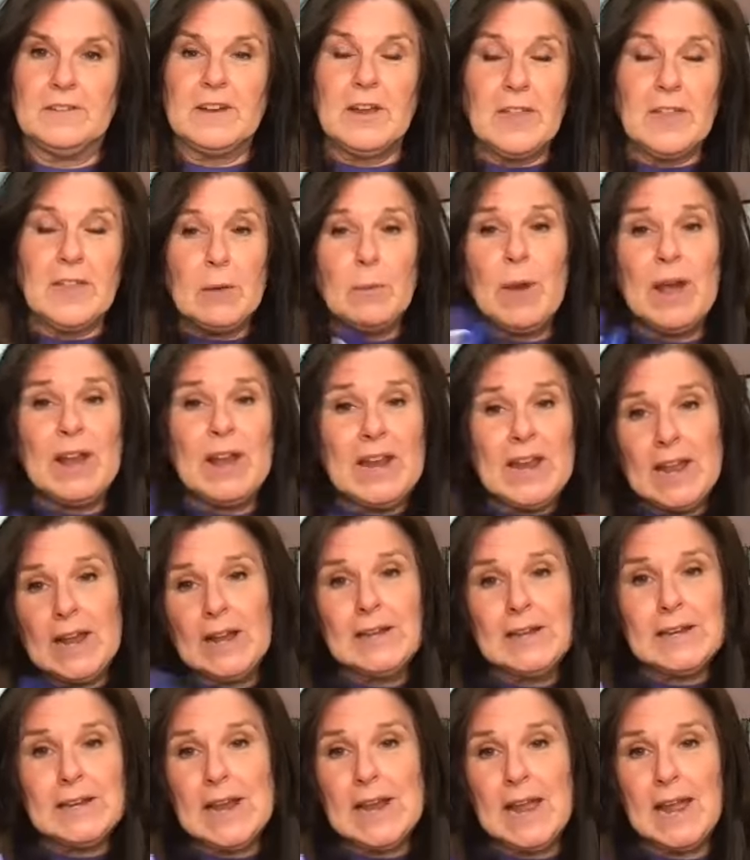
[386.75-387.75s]
Now, they went
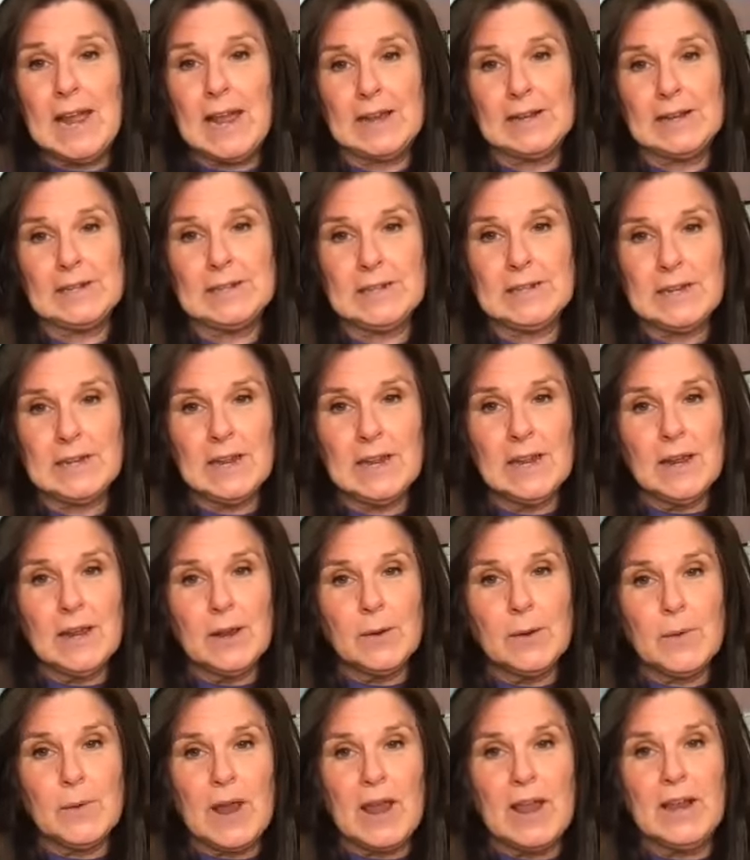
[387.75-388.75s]
hand in hand,
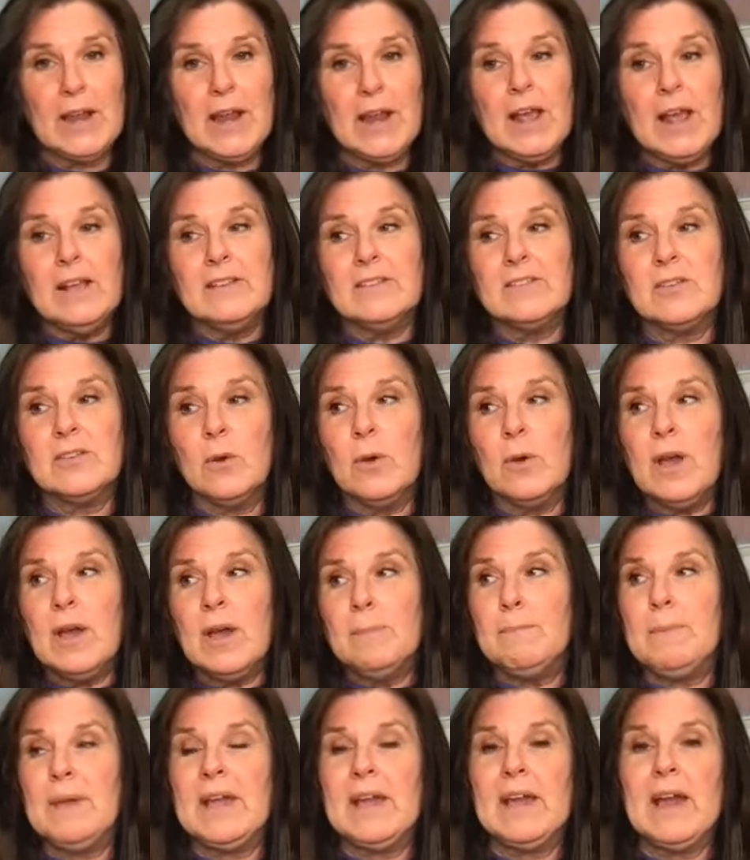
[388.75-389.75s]
right? So
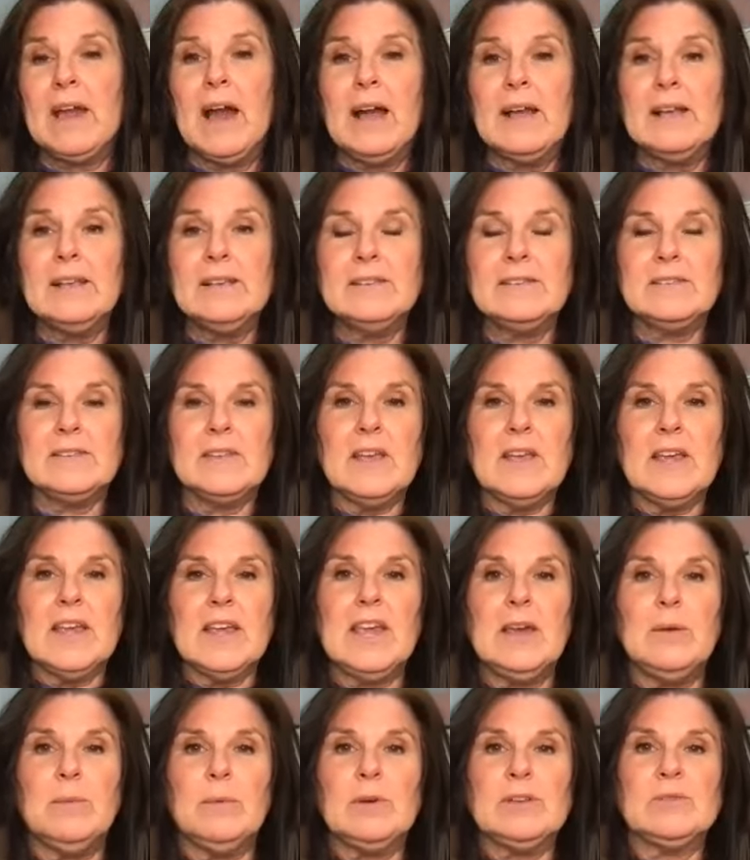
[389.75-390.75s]
because
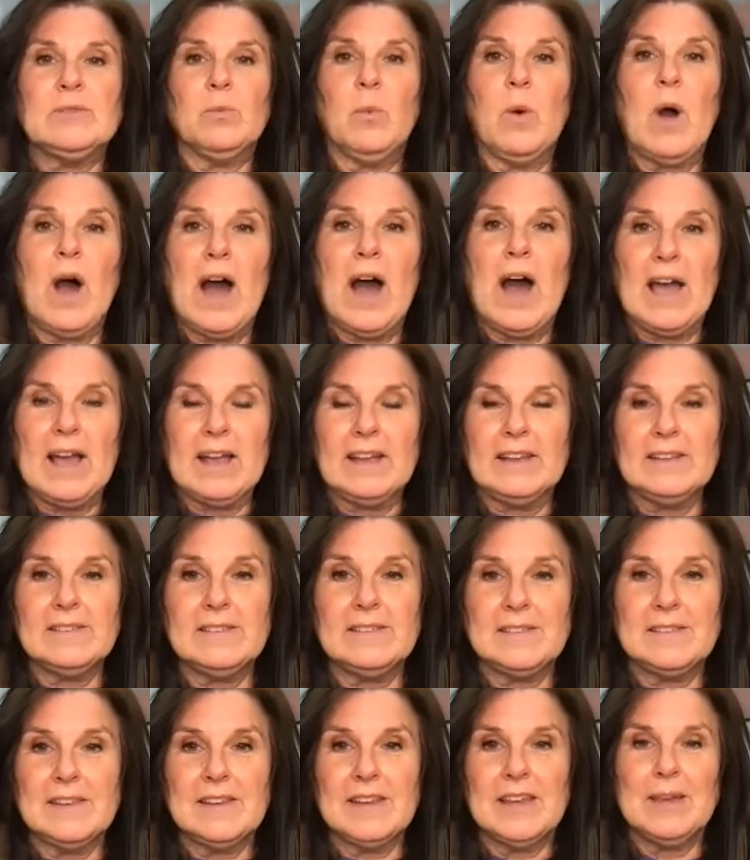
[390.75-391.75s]
he was
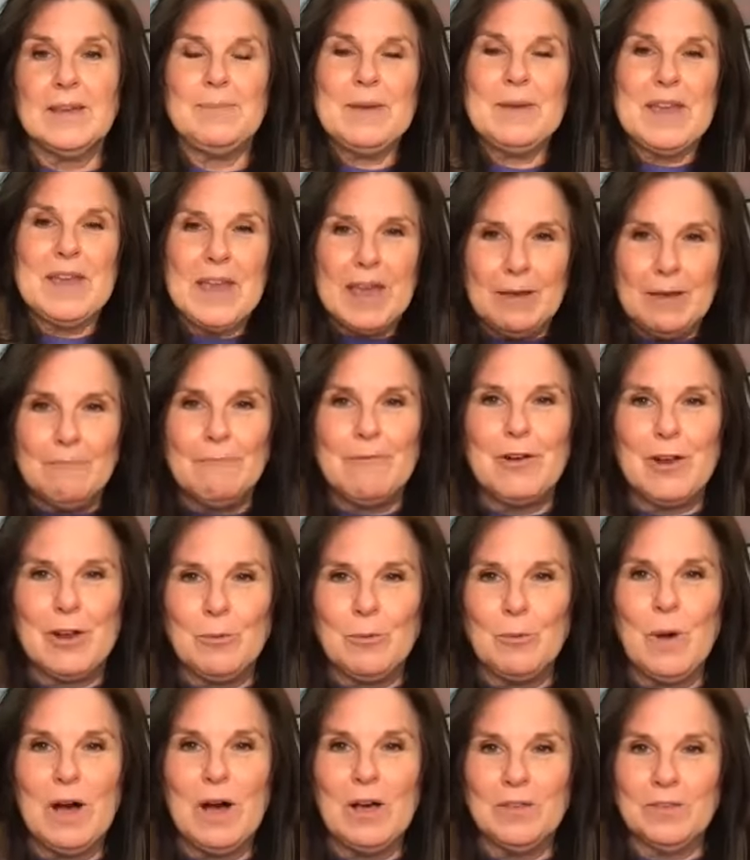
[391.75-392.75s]
wise, he became very
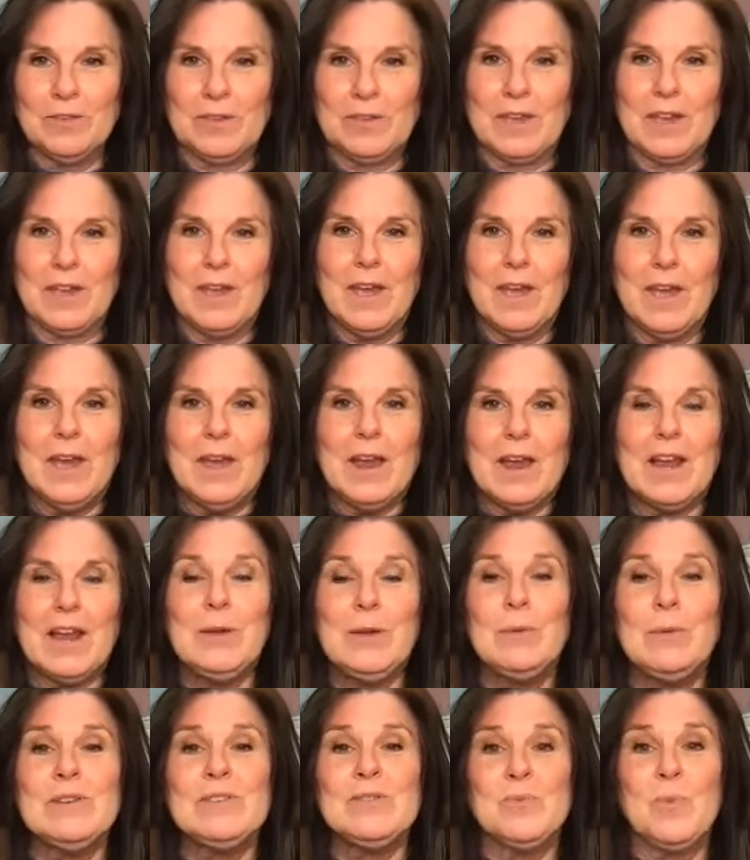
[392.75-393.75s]
wealthy. And he
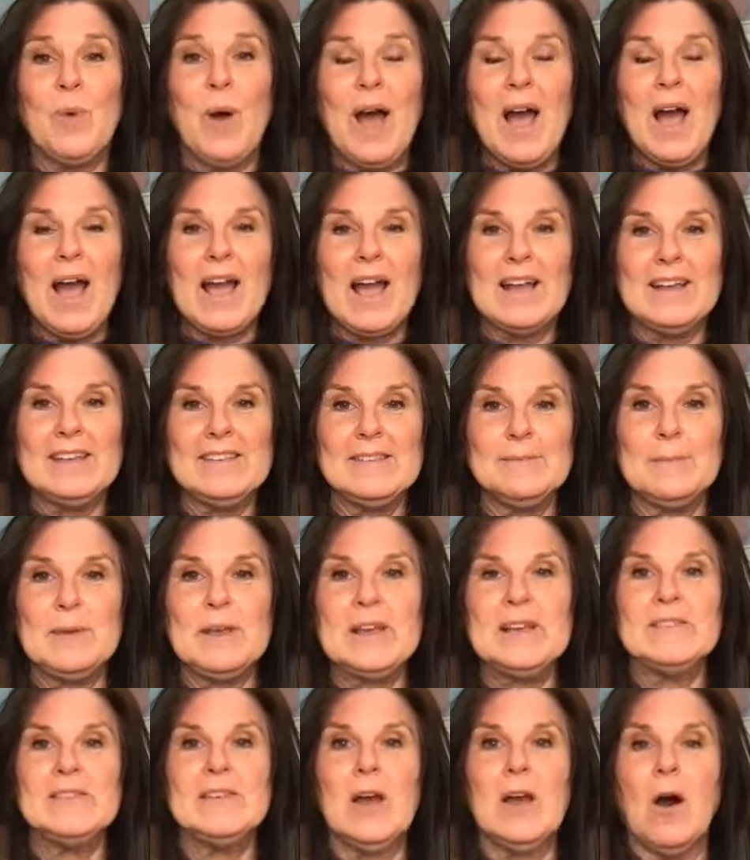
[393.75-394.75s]
was wise
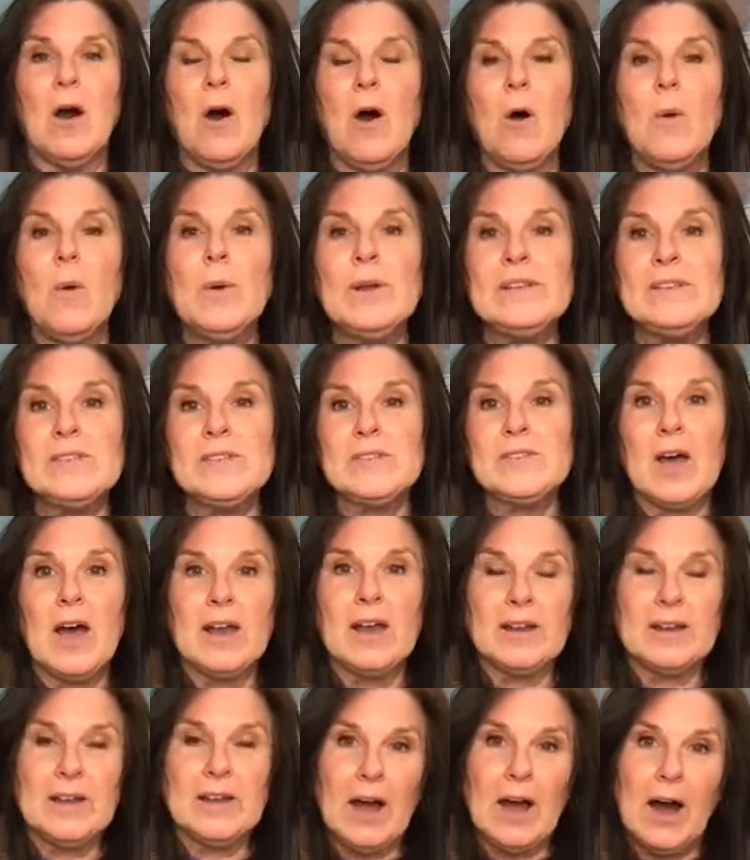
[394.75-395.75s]
because he always
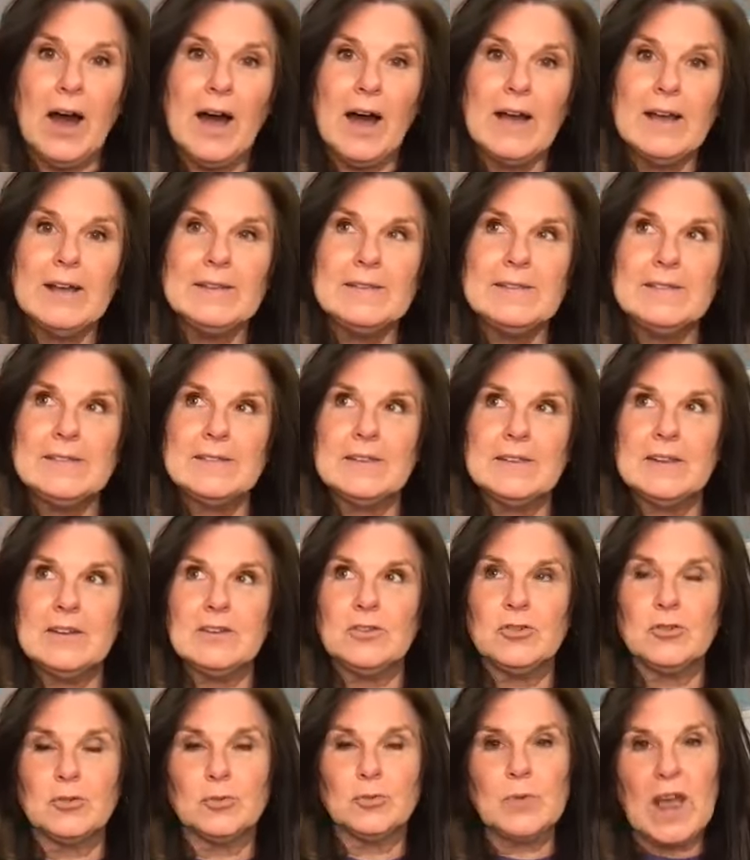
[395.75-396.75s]
sought God's
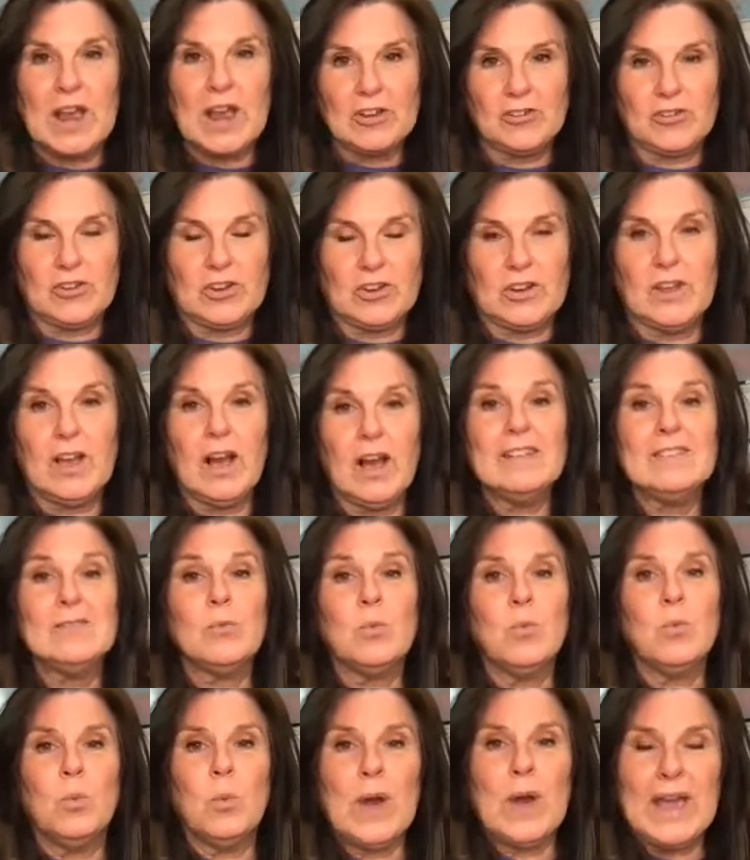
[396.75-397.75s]
direction, God's
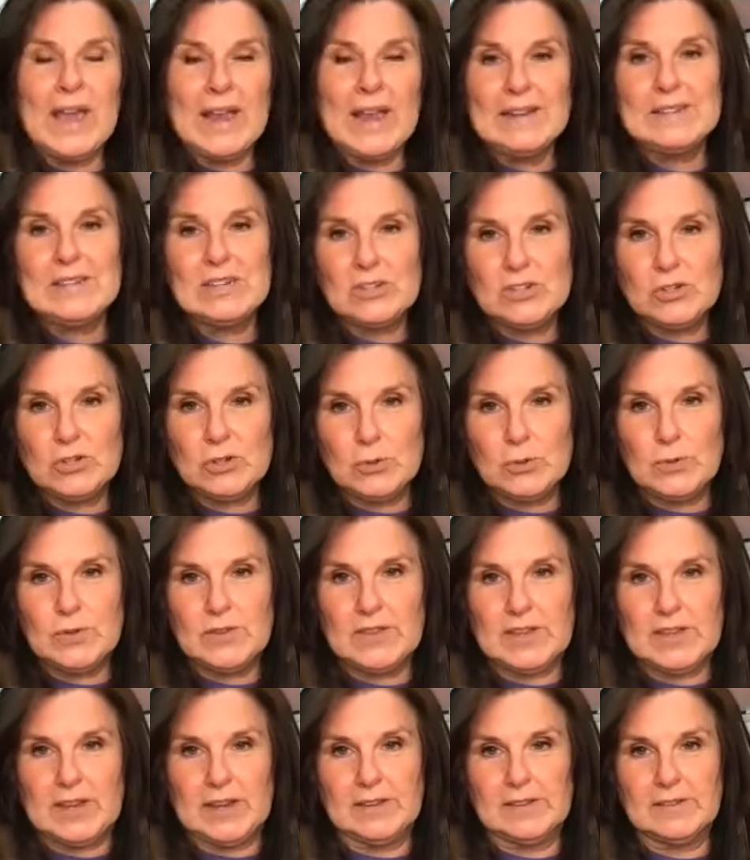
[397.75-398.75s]
way to do
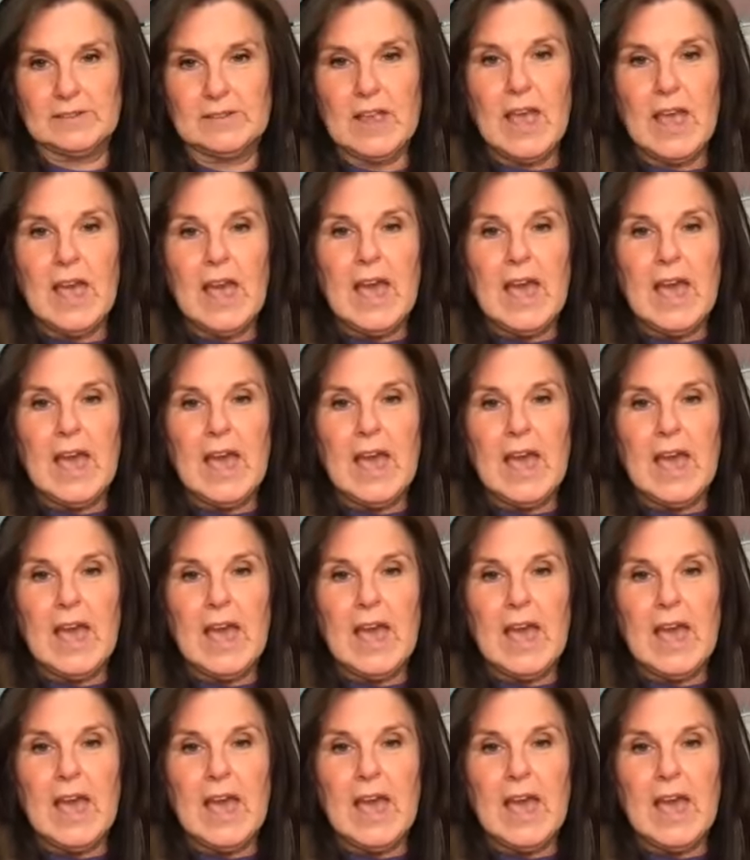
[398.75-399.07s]
things.